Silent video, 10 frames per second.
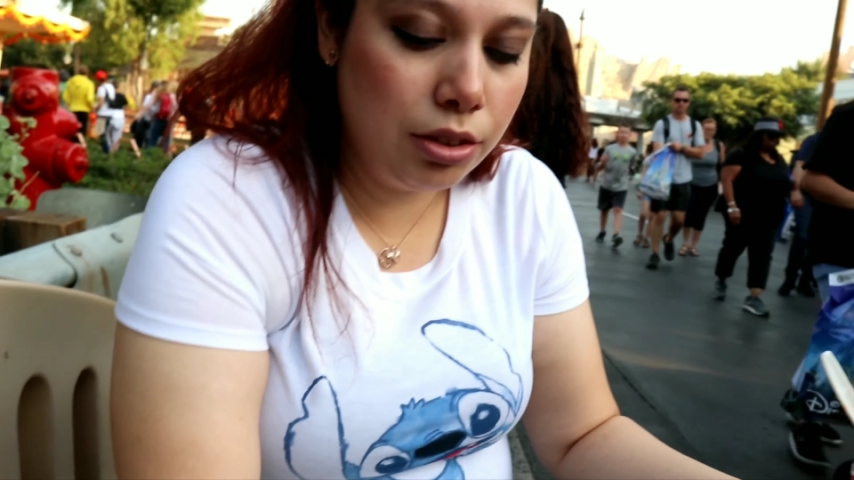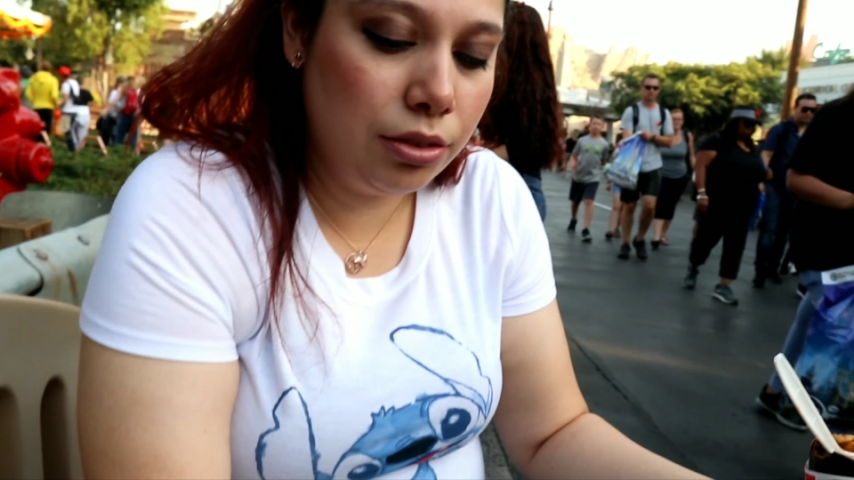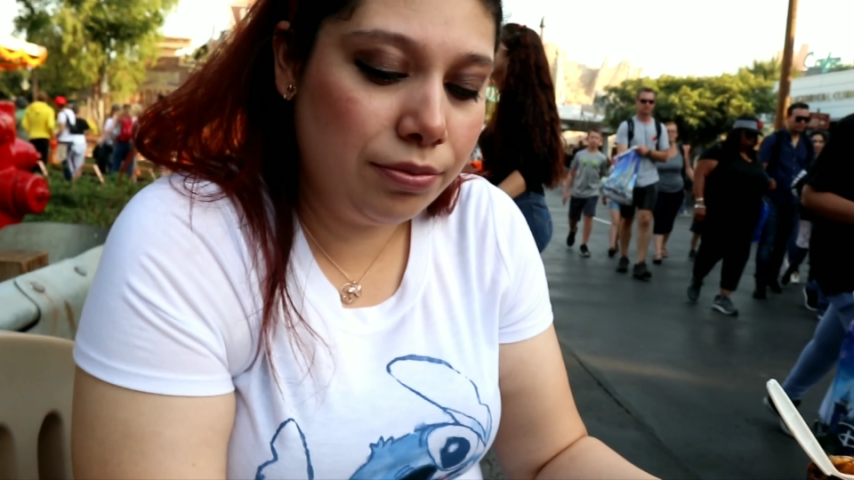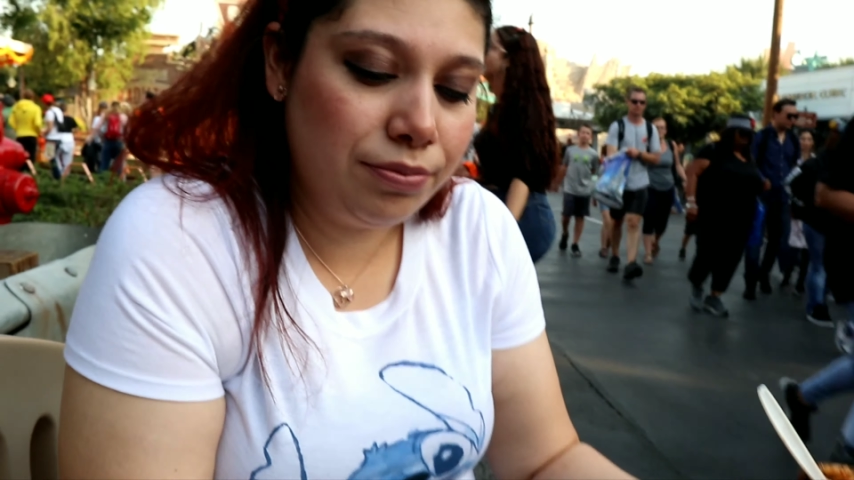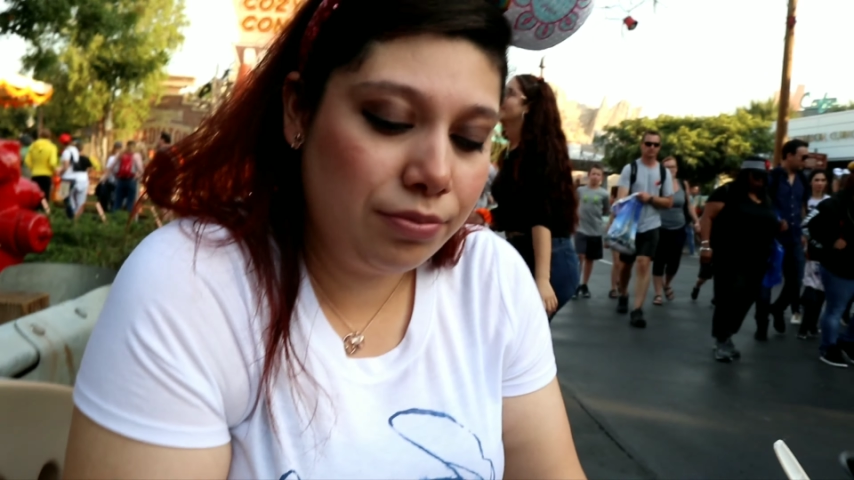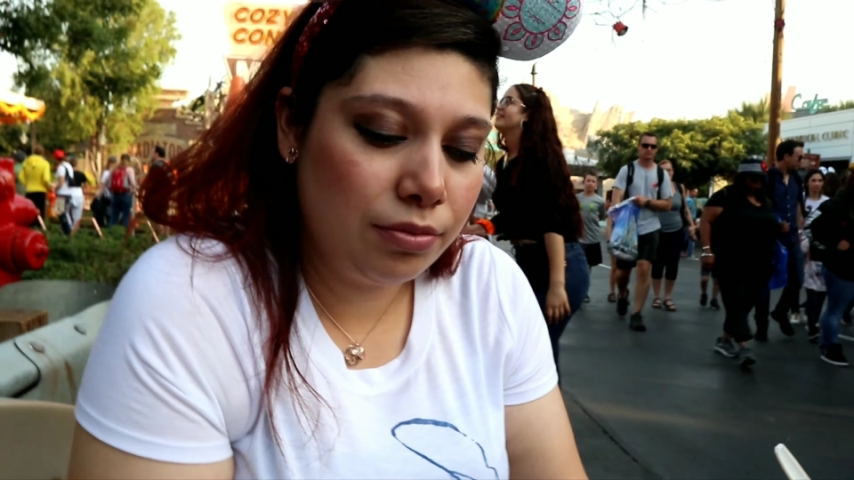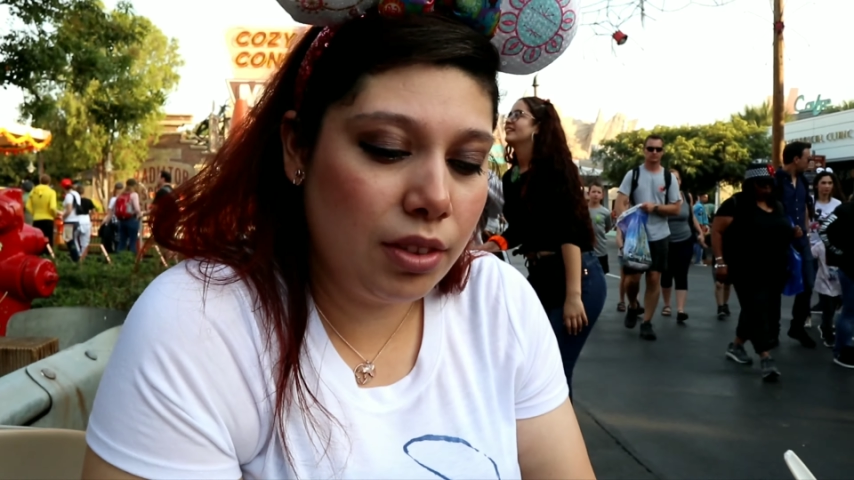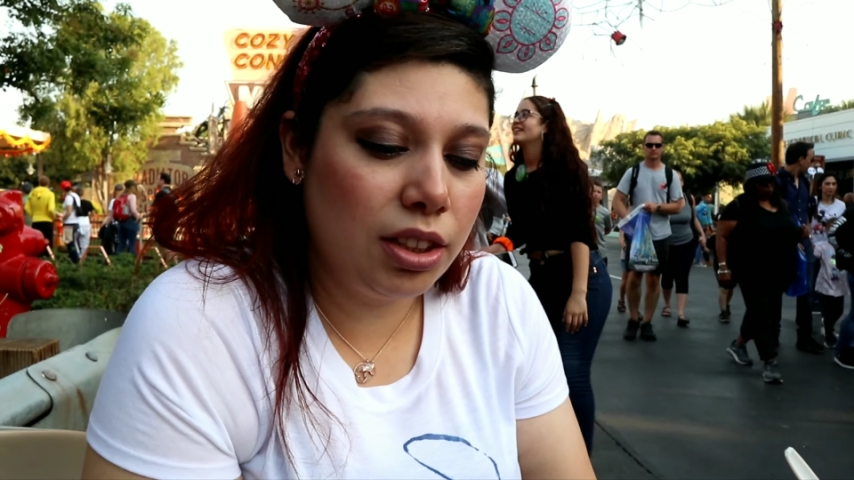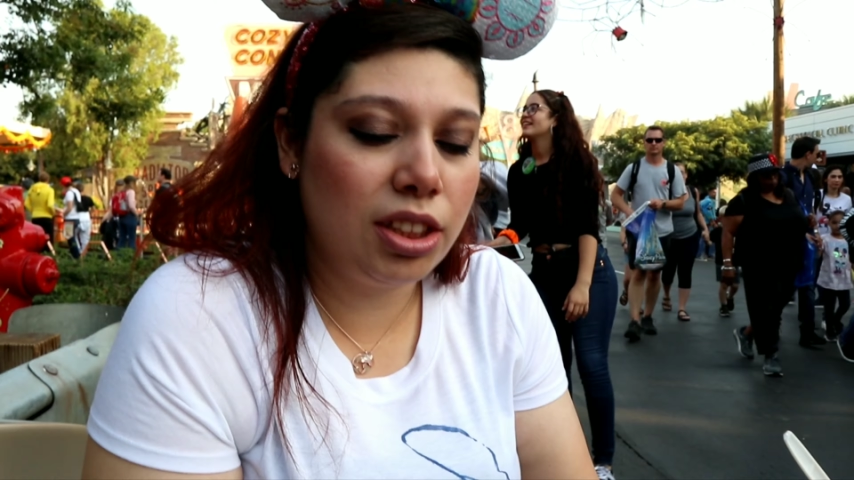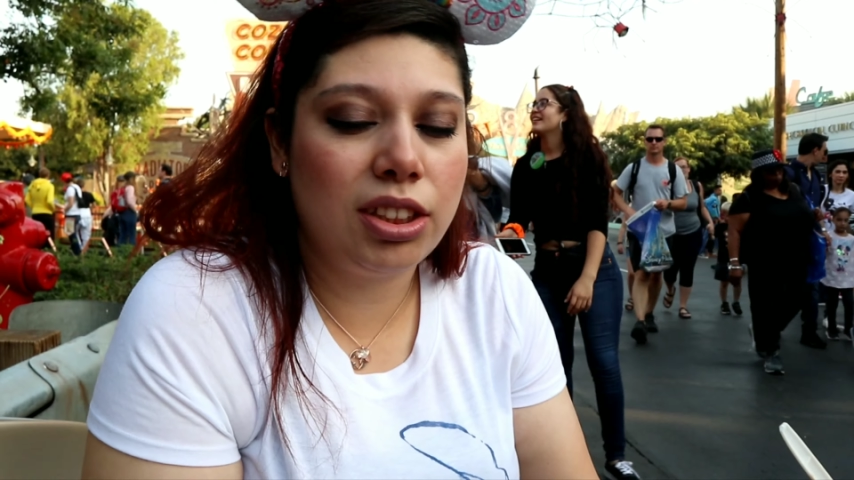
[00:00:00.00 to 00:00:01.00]
don't know.
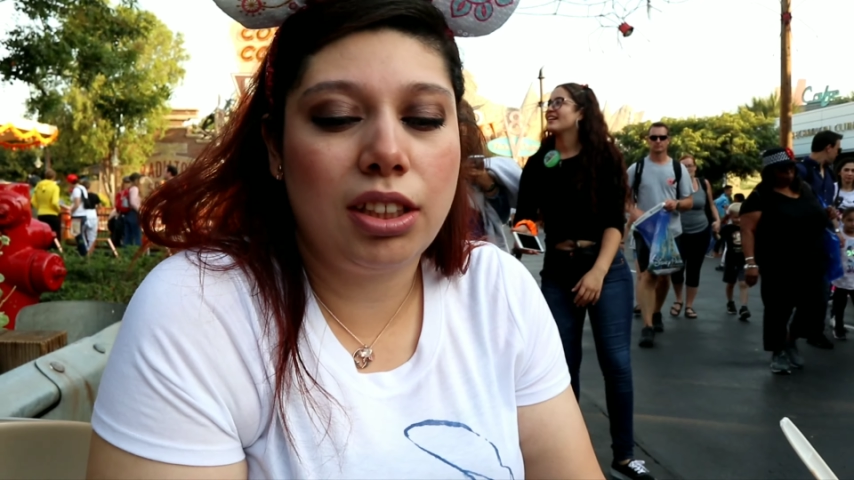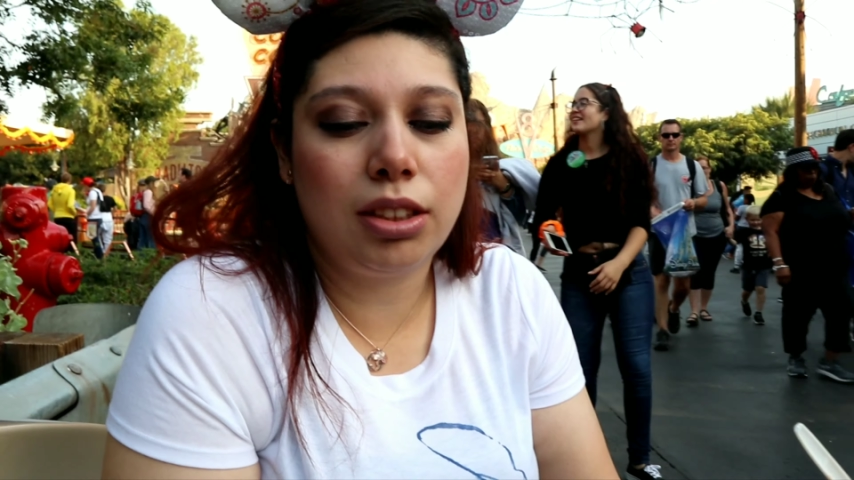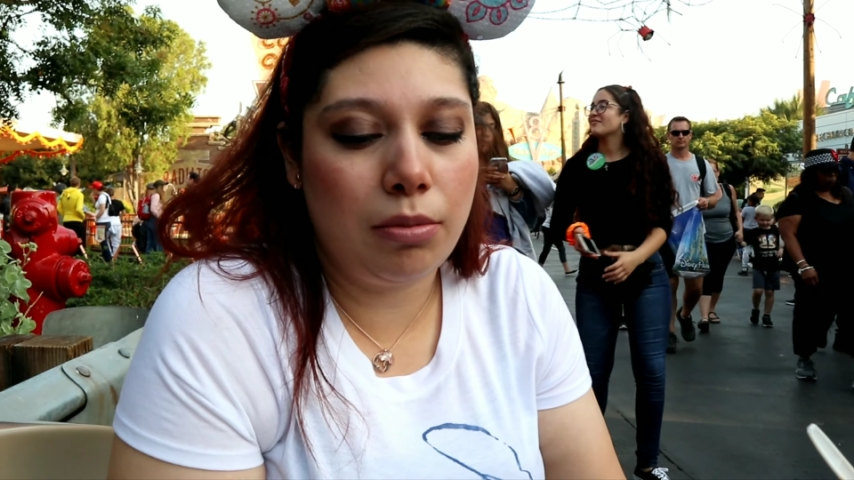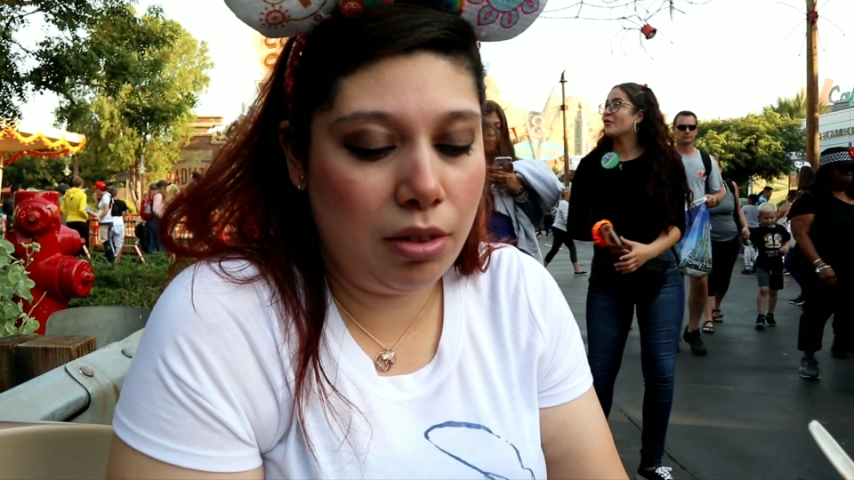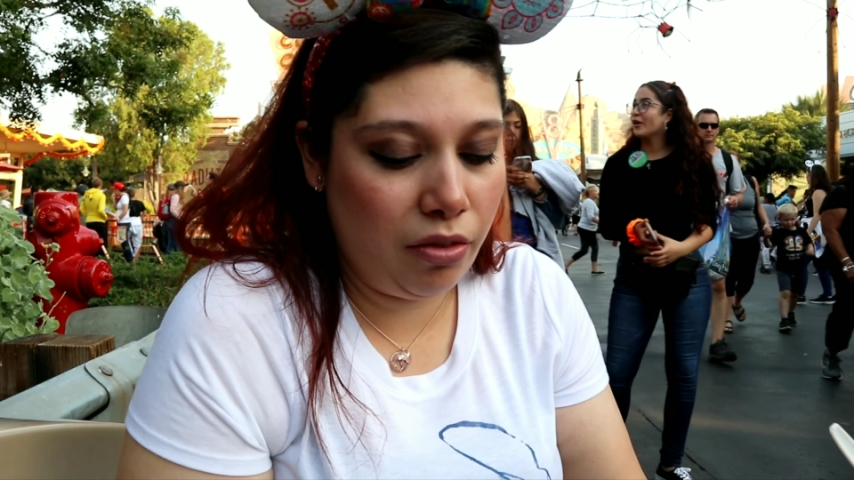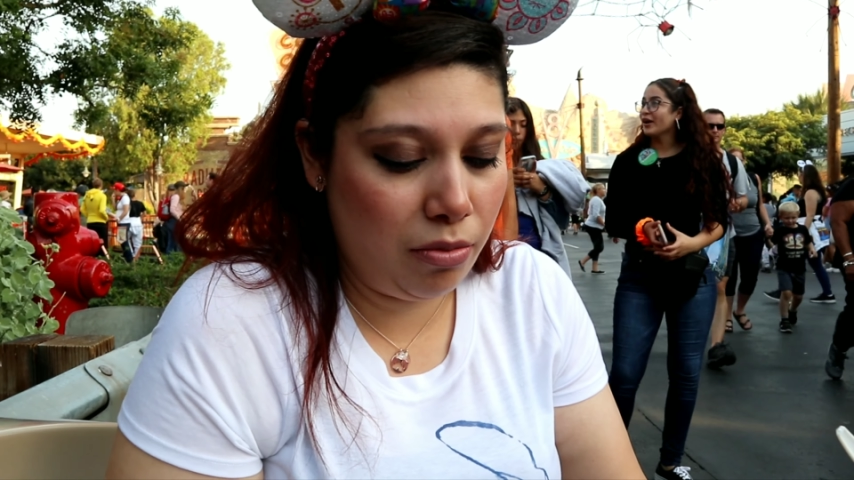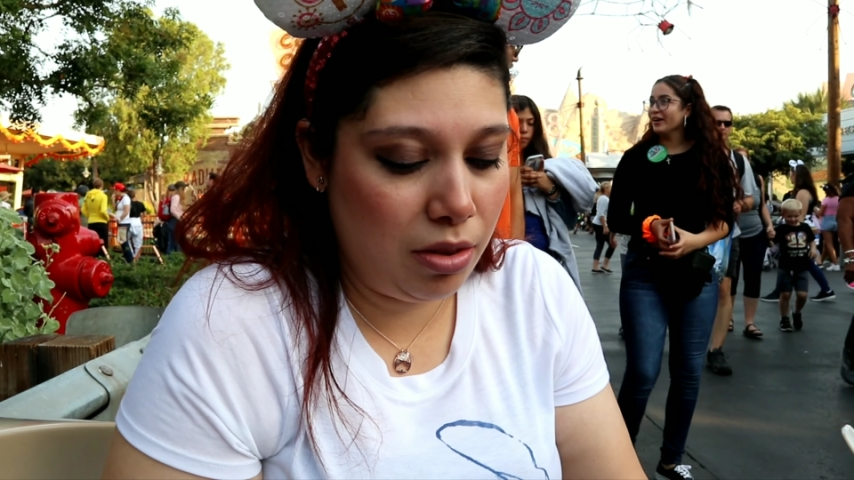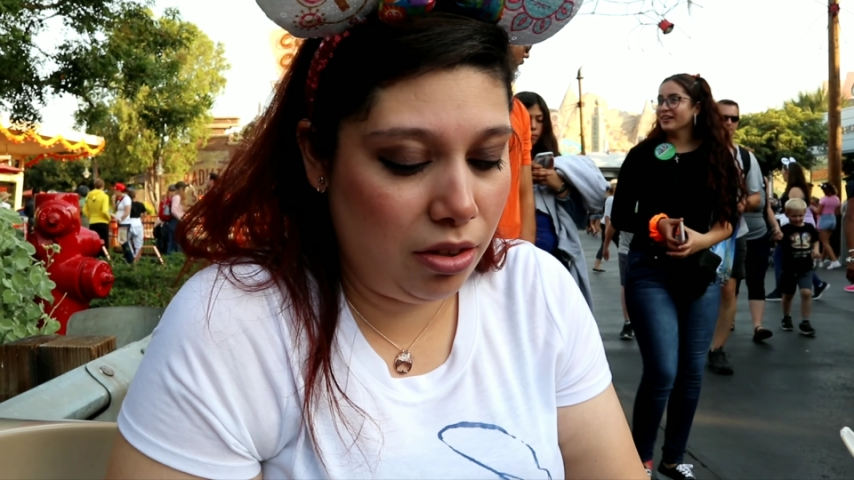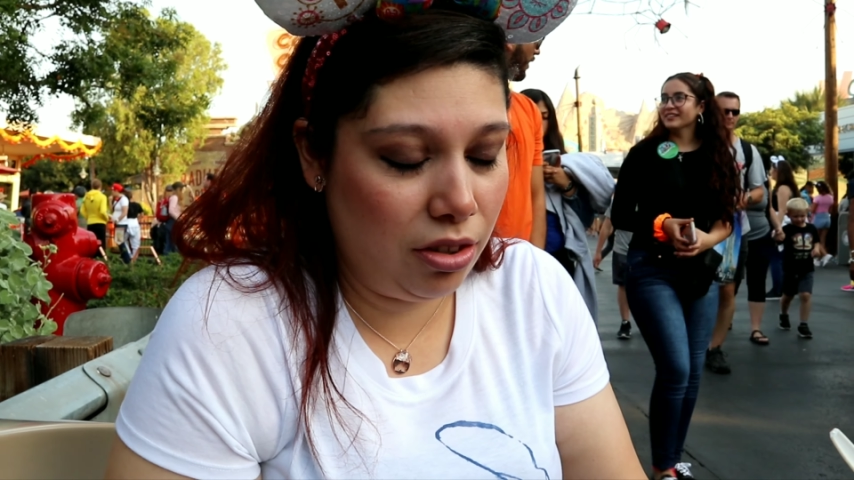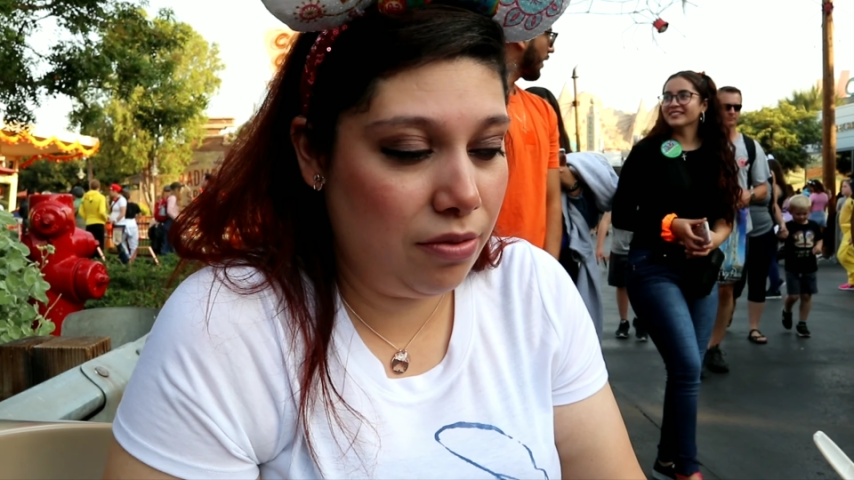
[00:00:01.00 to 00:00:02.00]
Rate it on a scale one
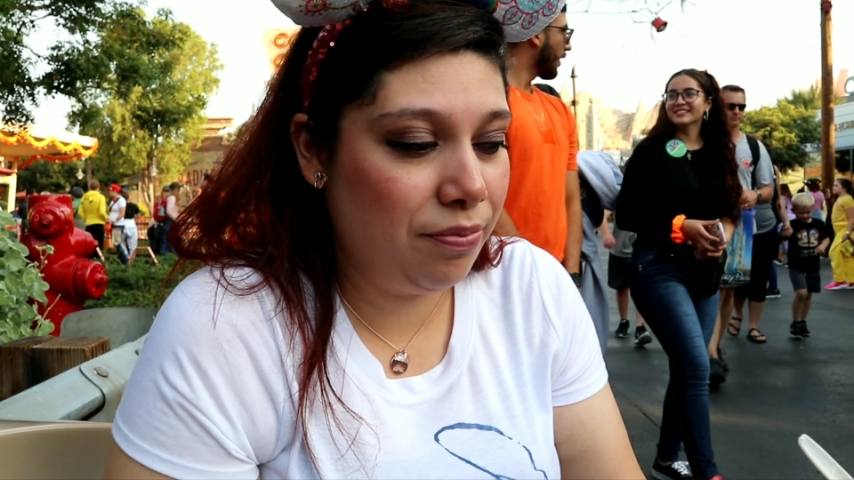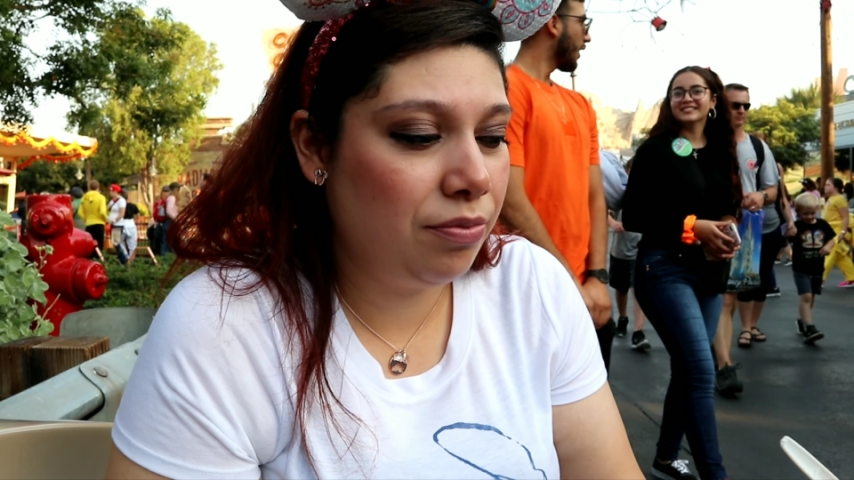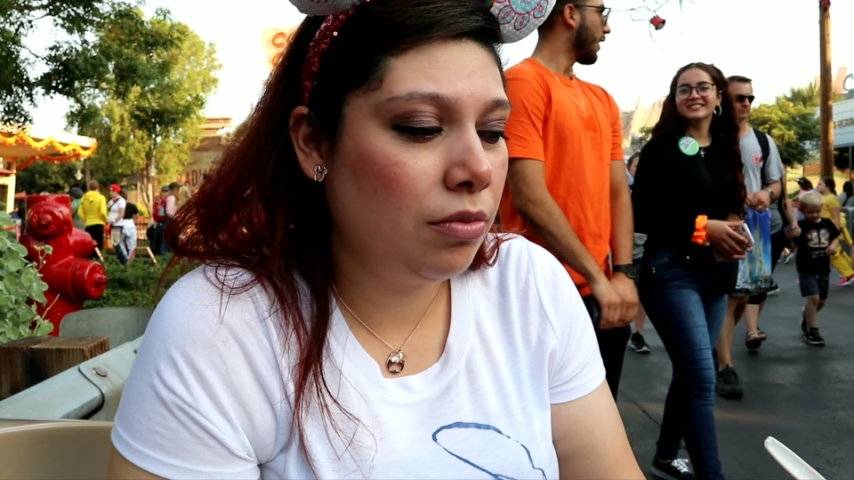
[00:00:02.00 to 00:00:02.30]
to ten.